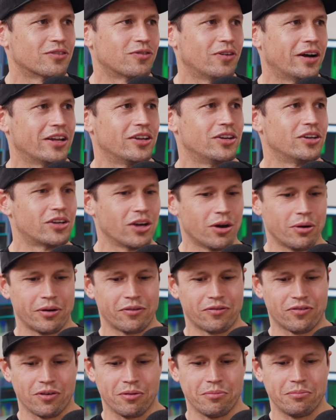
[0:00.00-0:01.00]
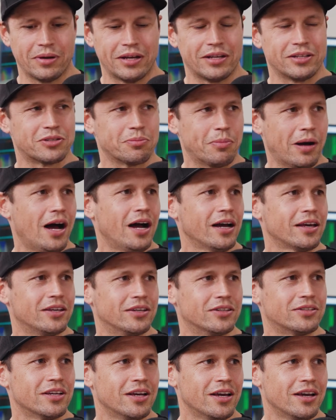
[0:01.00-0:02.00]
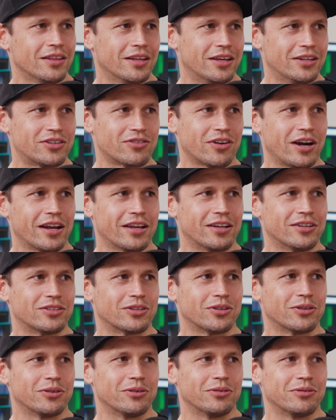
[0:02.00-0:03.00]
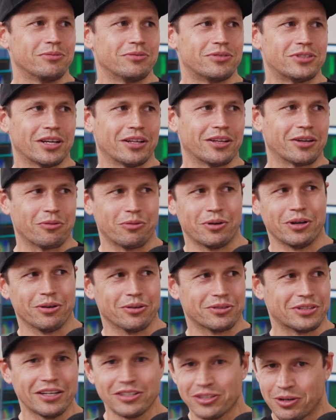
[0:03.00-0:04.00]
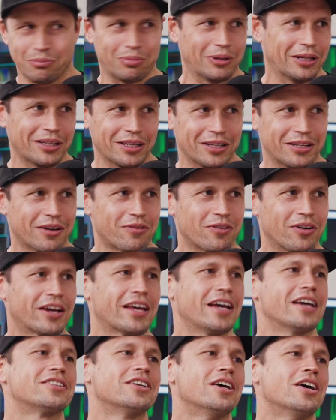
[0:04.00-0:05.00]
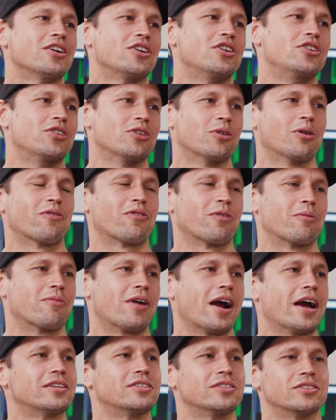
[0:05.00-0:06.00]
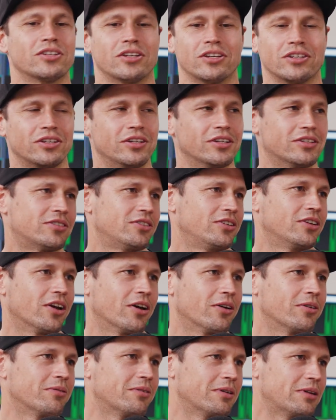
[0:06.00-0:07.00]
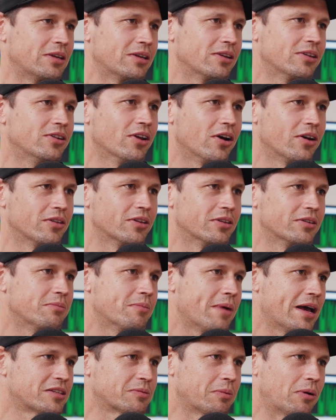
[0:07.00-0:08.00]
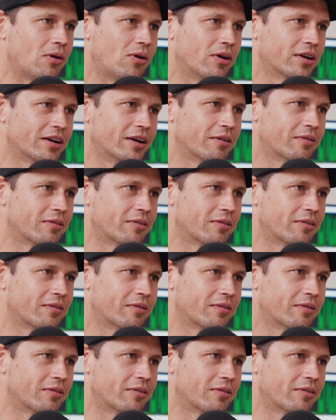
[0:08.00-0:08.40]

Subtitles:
it's funny, you're going from being sparkies and straight into selling wheels. That's completely different. I guess you knew it from racing, so it's you know the maths behind it and